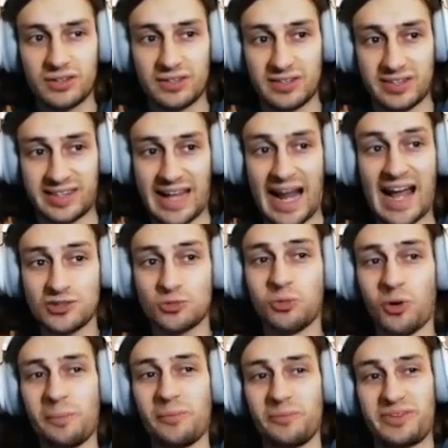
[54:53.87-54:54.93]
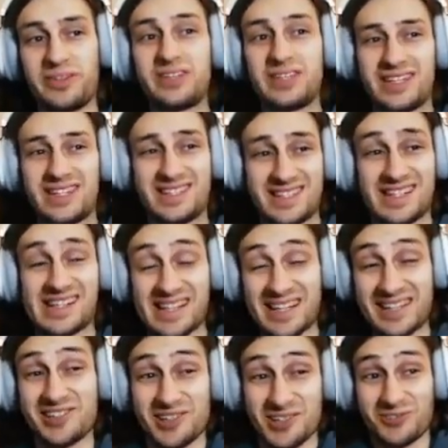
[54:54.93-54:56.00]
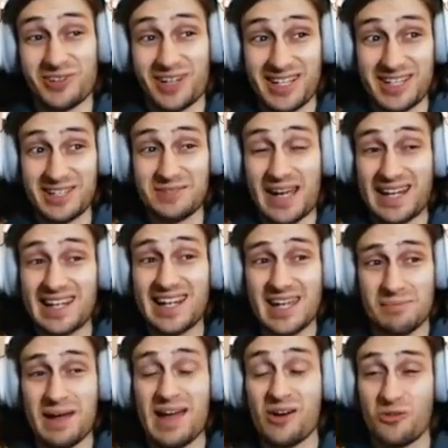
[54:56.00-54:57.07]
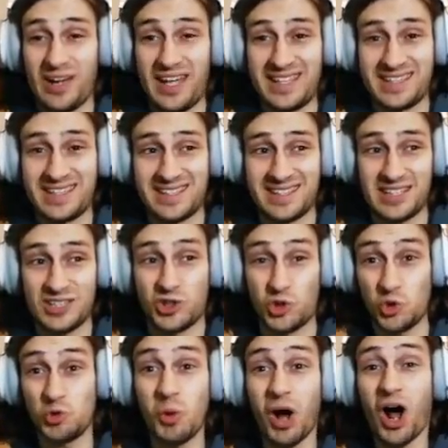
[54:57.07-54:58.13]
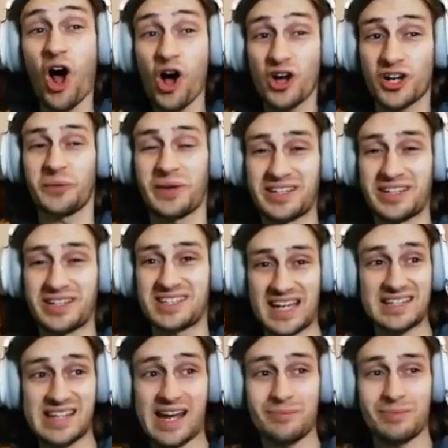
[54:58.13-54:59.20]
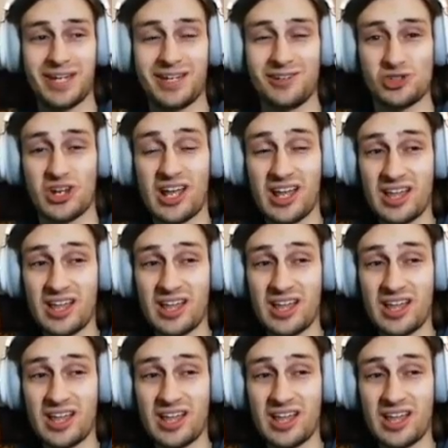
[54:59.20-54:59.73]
That's what the Glitchless run is mainly about, is you are going to take damage.